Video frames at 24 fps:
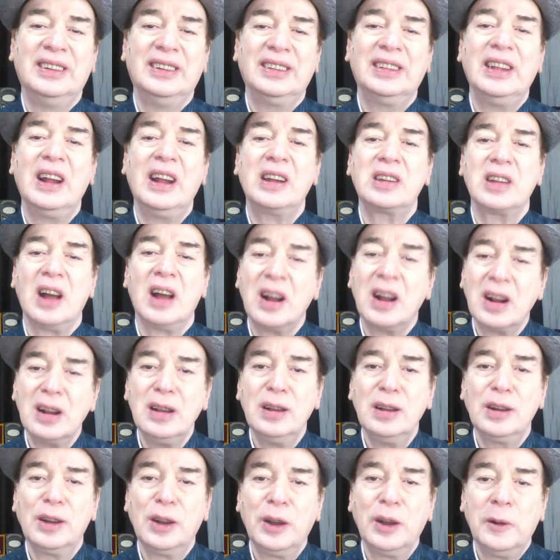that hug,
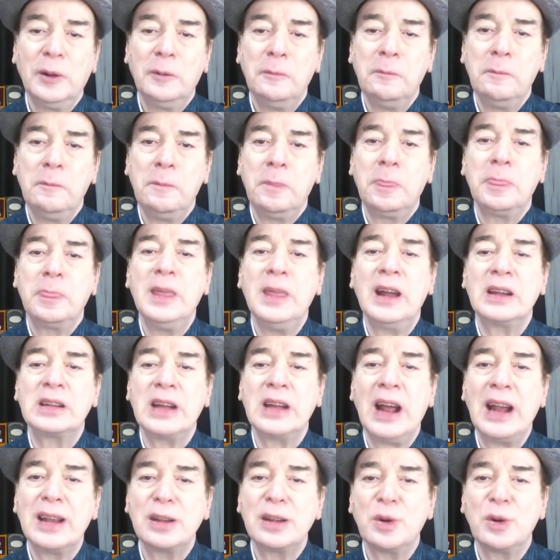that
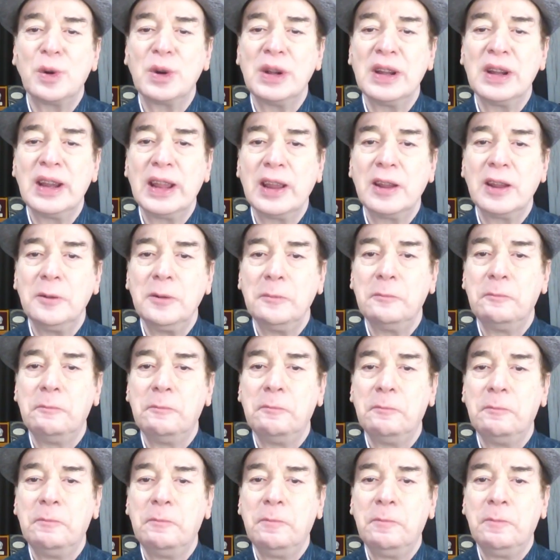hand holding,
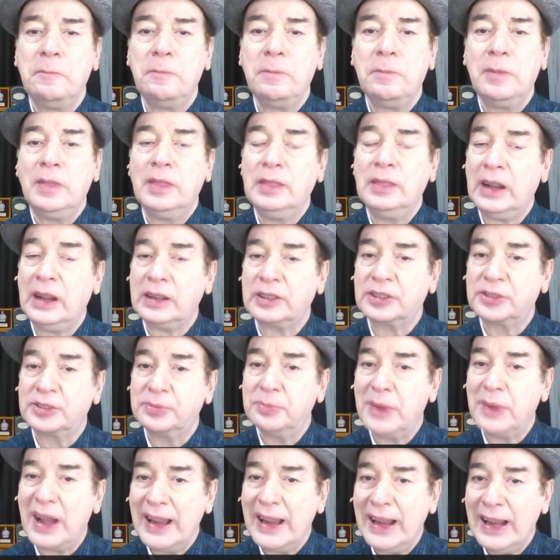that
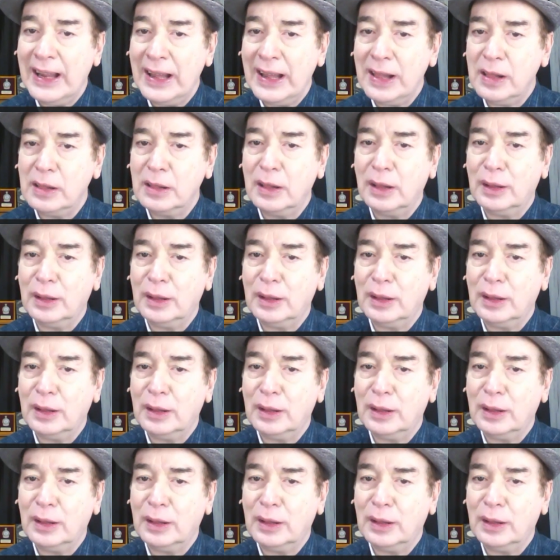smile,